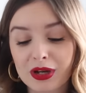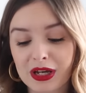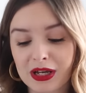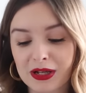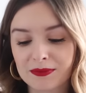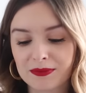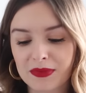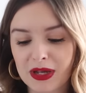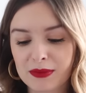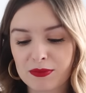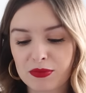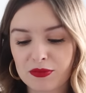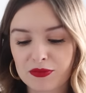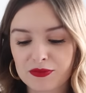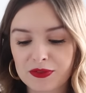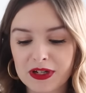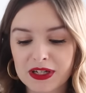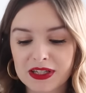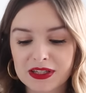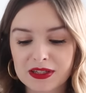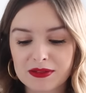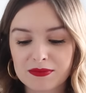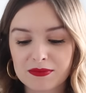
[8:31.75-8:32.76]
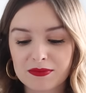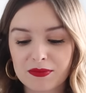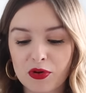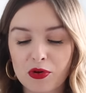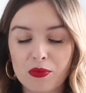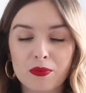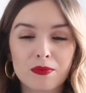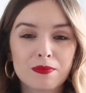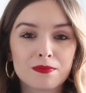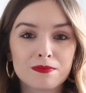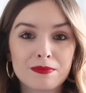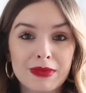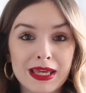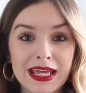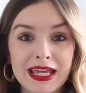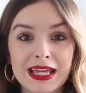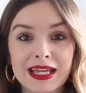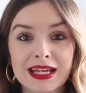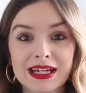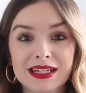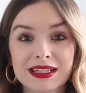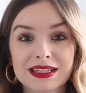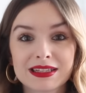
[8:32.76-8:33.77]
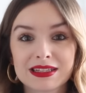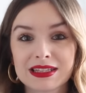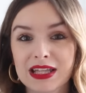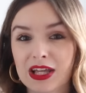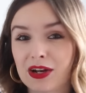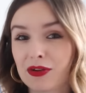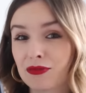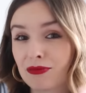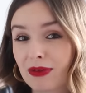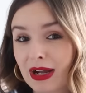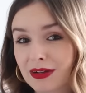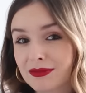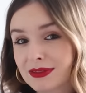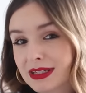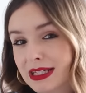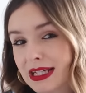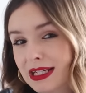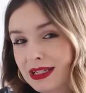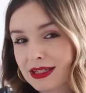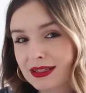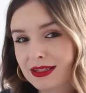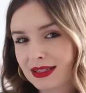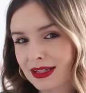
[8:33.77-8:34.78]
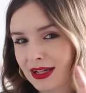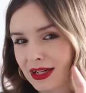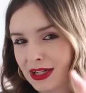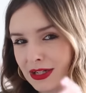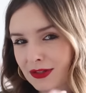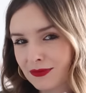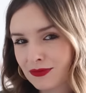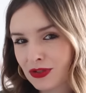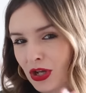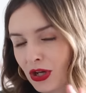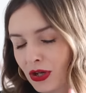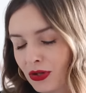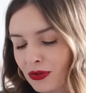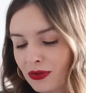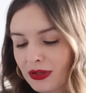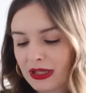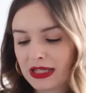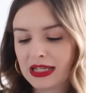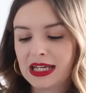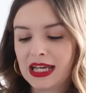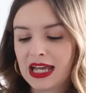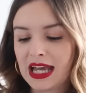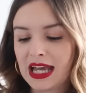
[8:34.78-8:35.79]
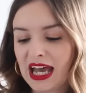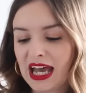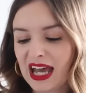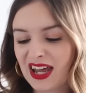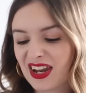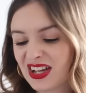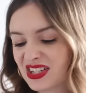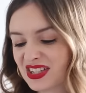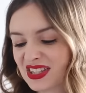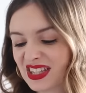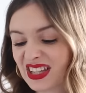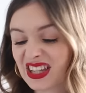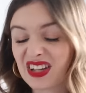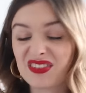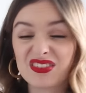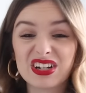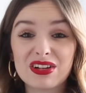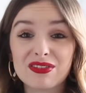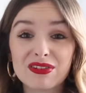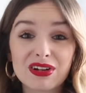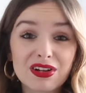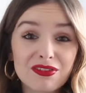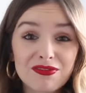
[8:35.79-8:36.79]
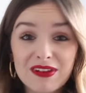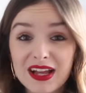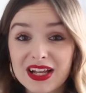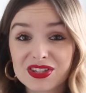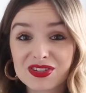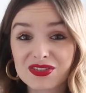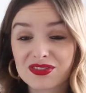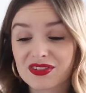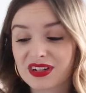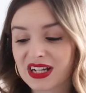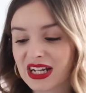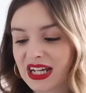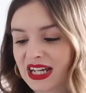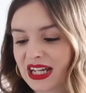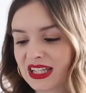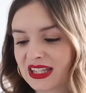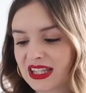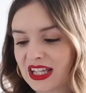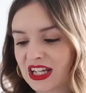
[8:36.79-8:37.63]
I prefer them on me than a rounded kind of toe, and I just think they're really, really flattering.